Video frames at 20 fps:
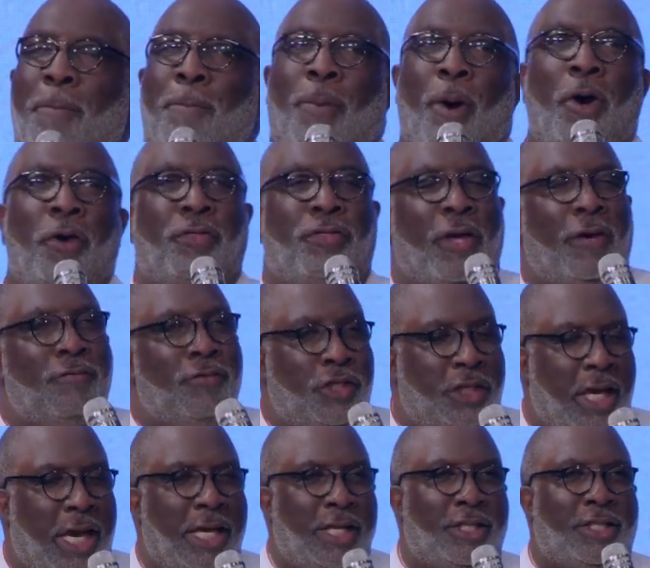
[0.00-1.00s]
birth of
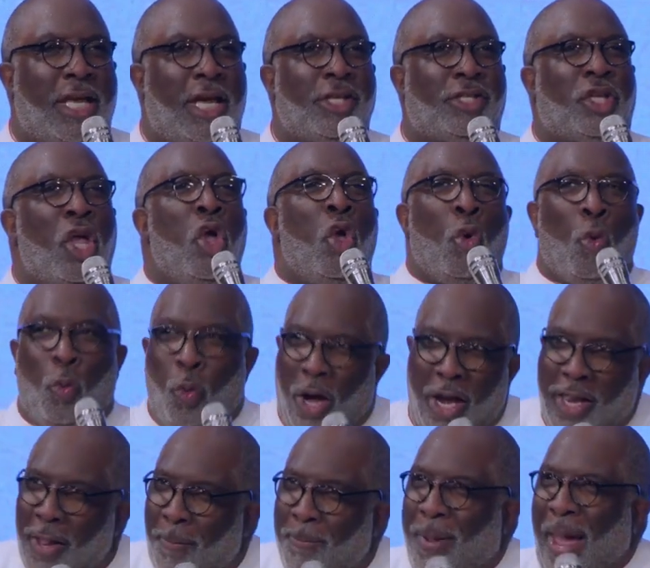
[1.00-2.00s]
Jesus?
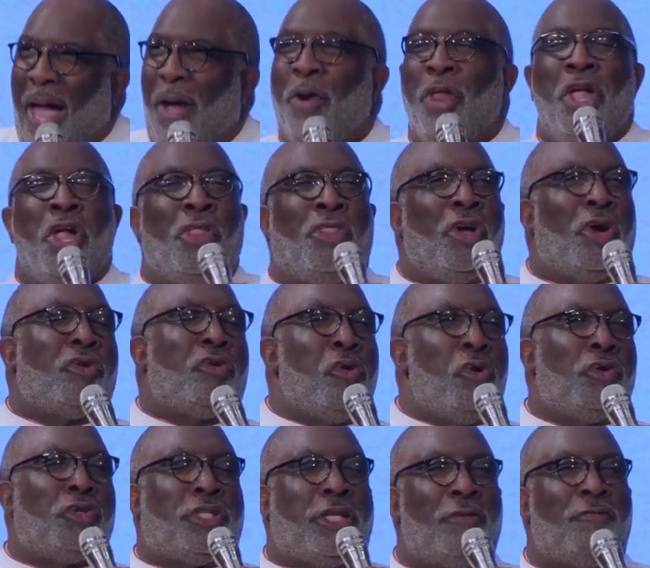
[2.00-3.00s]
What about the
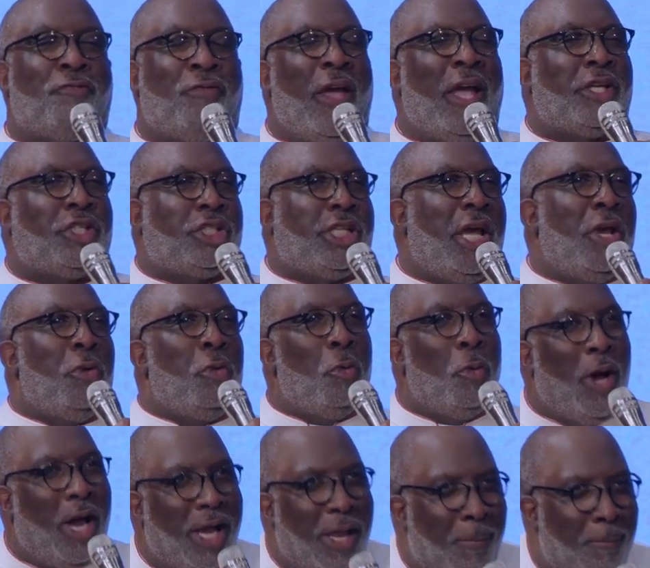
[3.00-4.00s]
crucifixion?
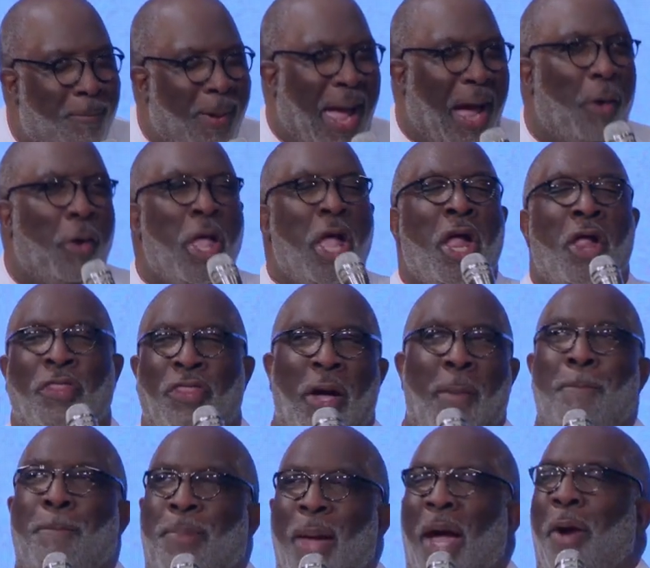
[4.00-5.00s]
What about
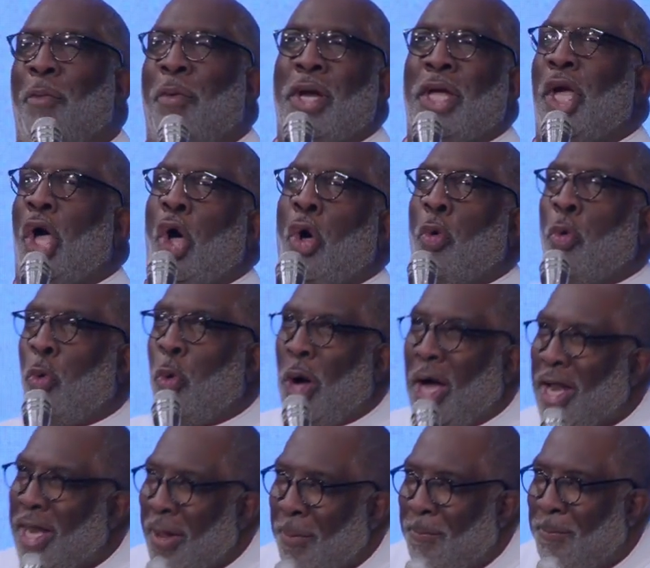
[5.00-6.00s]
the burial?
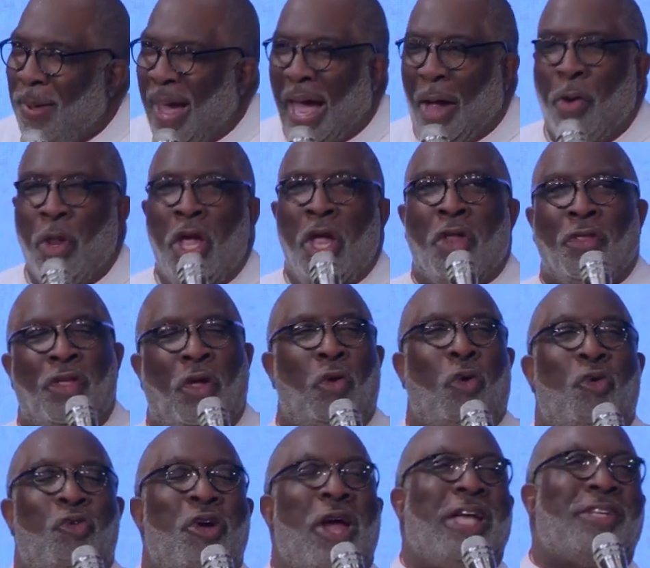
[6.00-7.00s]
What about
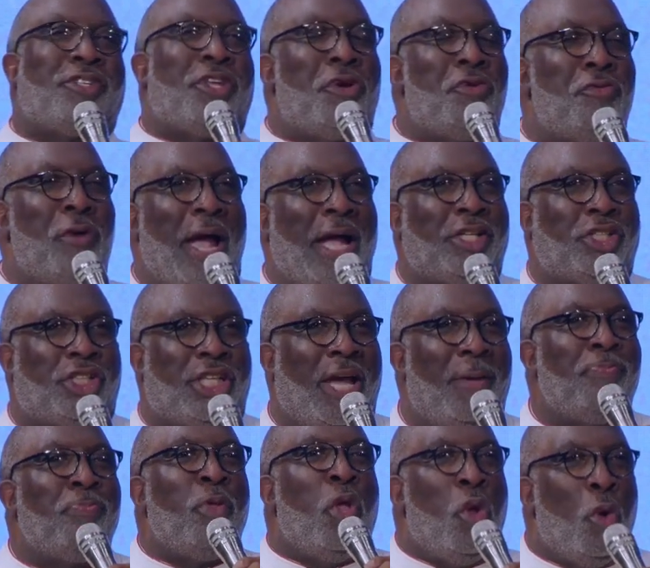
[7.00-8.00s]
the
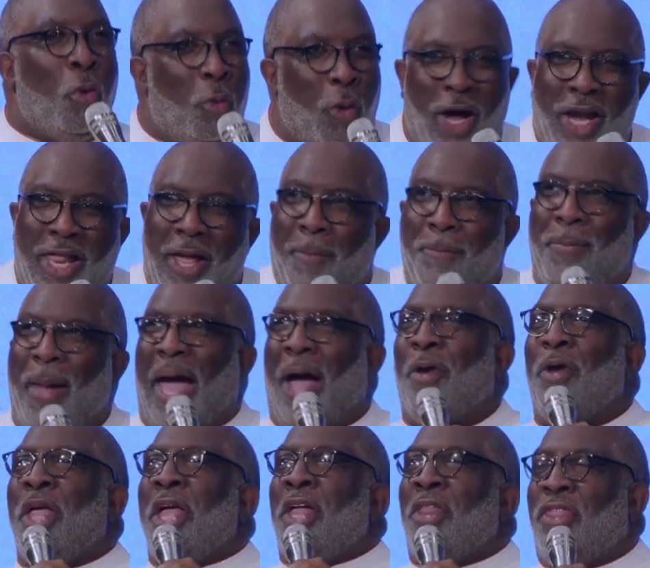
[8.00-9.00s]
resurrection? What
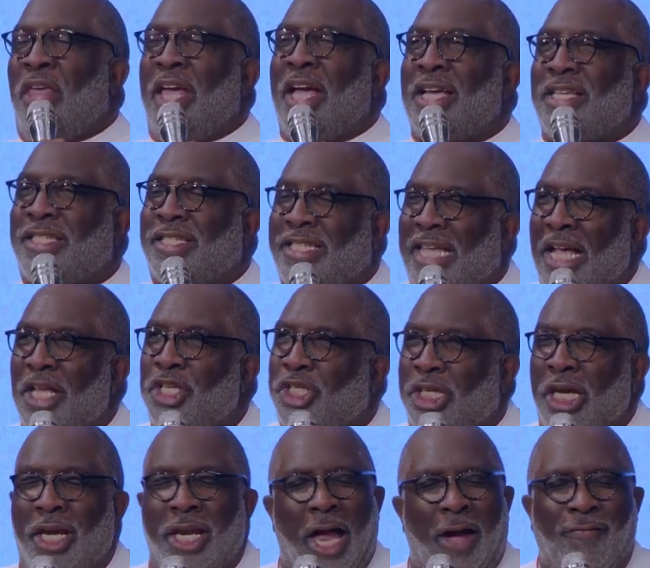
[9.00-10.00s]
about the
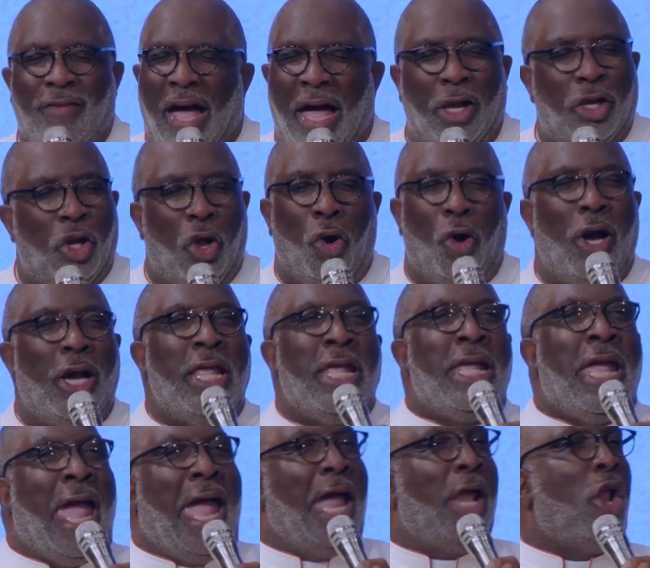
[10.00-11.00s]
ascension of our Lord?
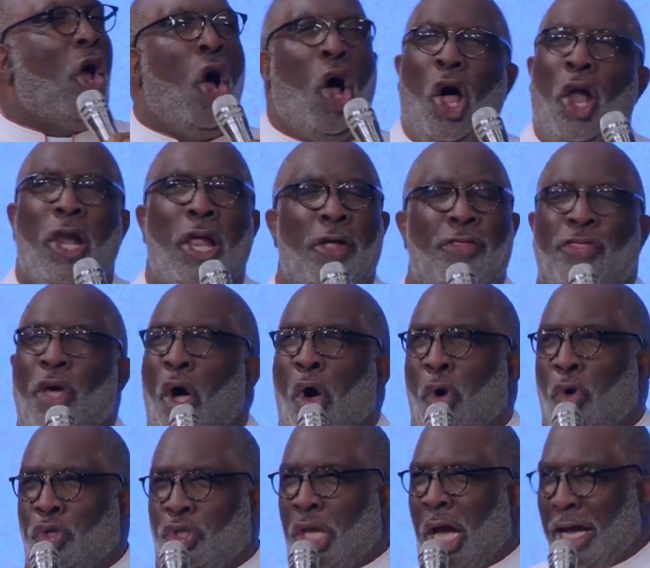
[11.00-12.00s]
And all of
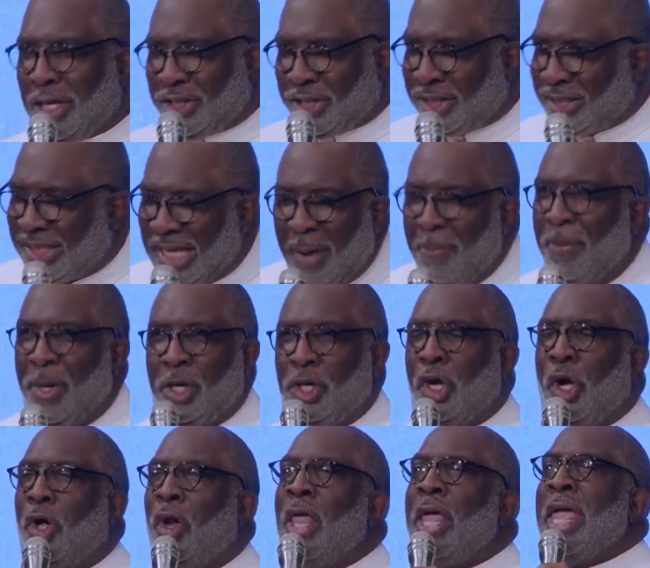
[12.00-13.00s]
those are
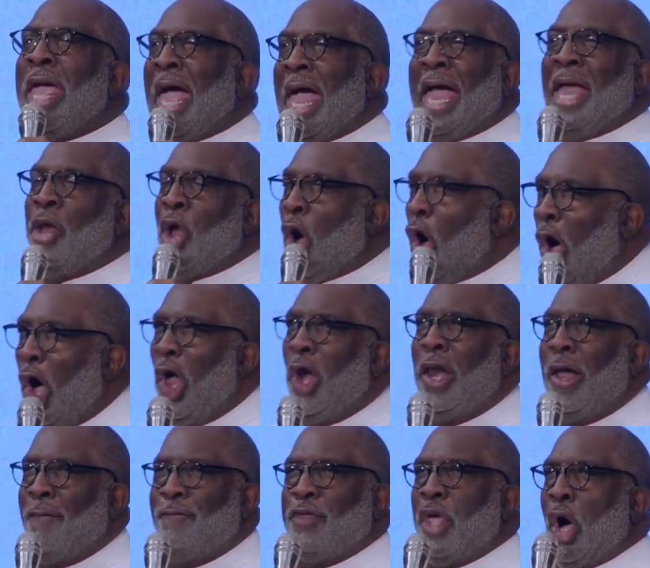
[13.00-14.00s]
seminal, and
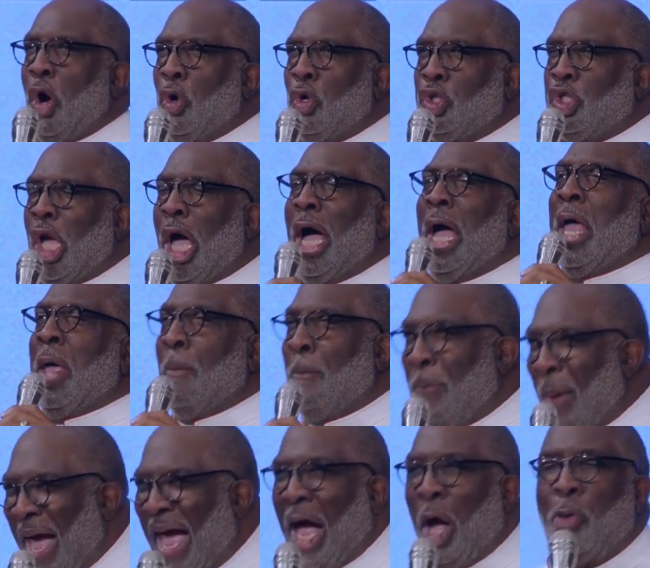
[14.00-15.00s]
all of those are
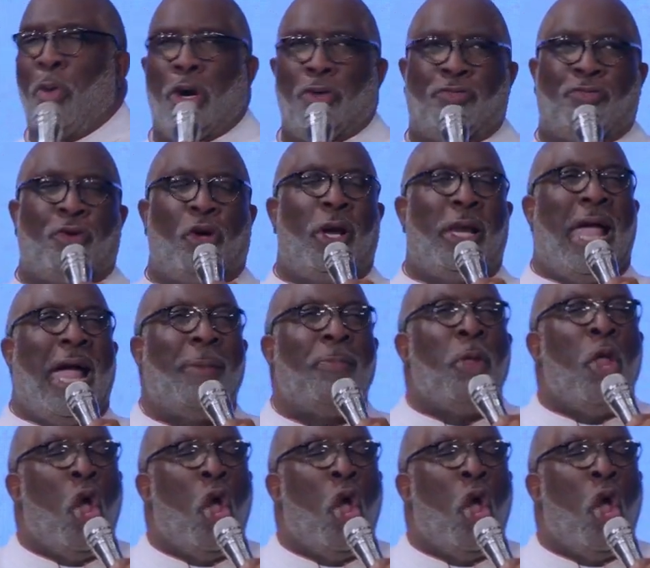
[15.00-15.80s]
powerful, and